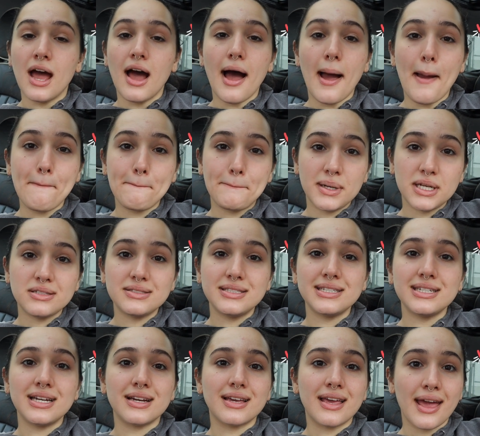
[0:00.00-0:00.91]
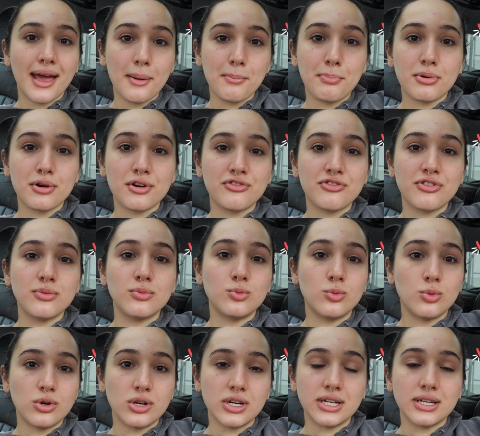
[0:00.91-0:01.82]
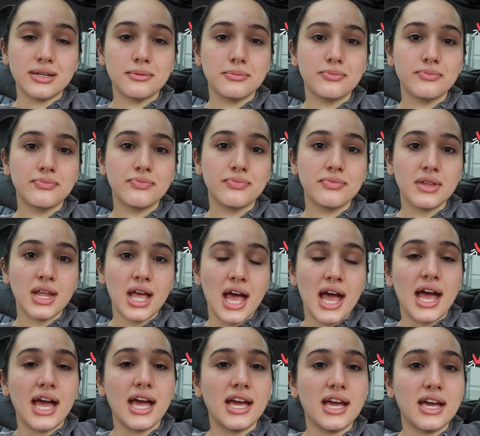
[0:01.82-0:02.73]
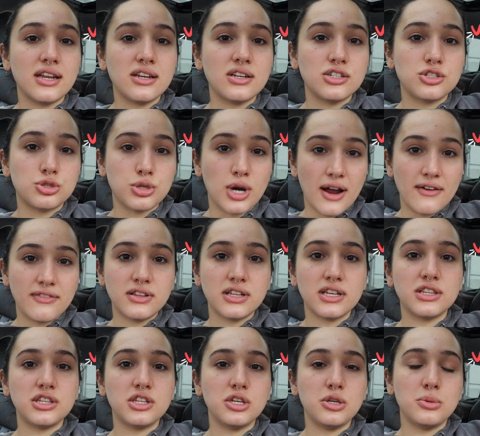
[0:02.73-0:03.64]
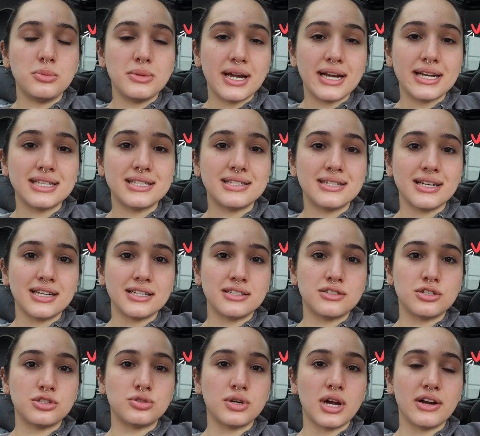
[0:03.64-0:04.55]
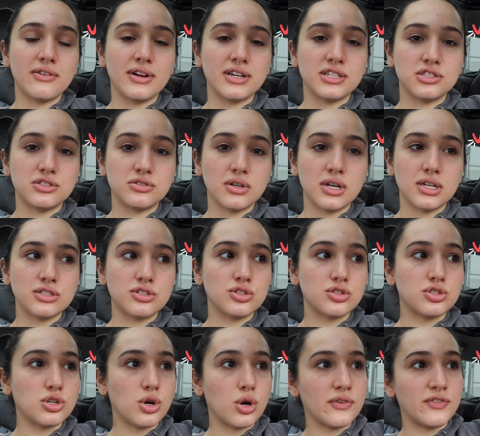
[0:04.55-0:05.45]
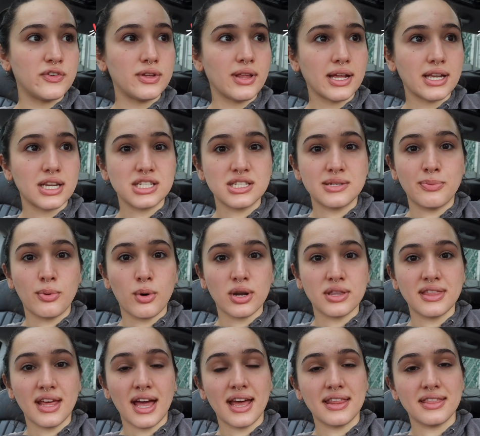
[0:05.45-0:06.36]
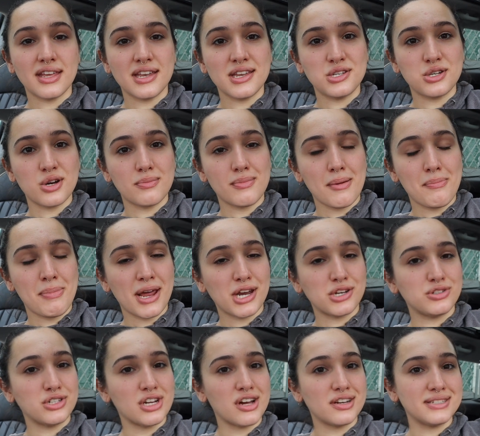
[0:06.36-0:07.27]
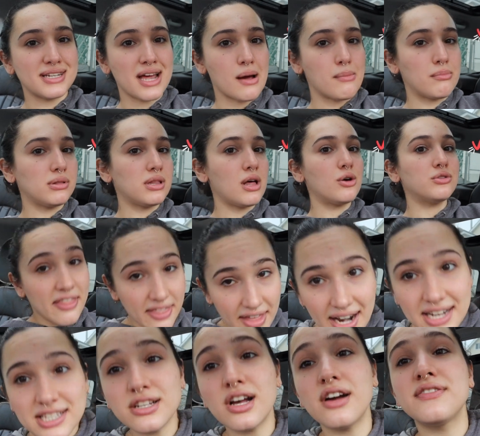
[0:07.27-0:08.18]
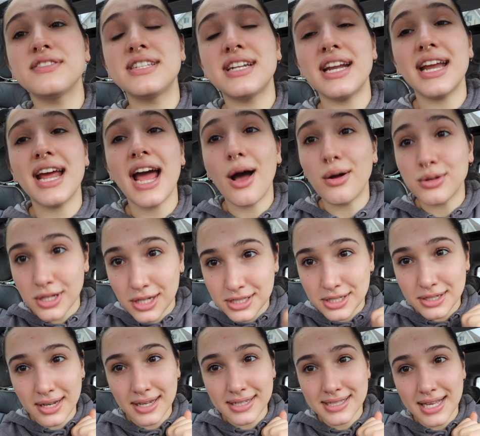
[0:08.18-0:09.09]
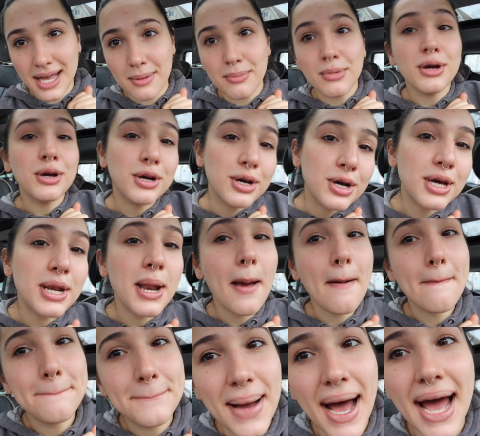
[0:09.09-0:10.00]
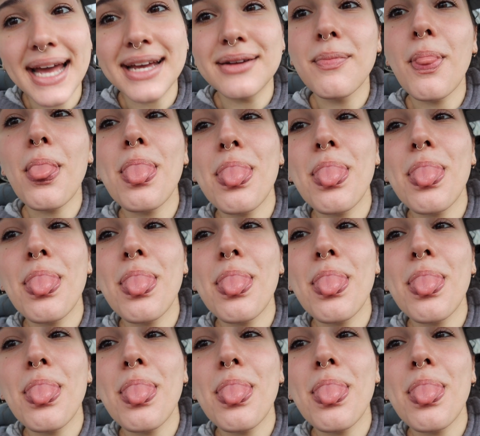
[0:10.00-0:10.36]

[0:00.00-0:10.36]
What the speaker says: I'm building a camper from wood and traveling the United States to try restaurants. So if you'd like to support that, then join my Patreon down below. That is all I have for today. I'll talk to you next time. Goodbye.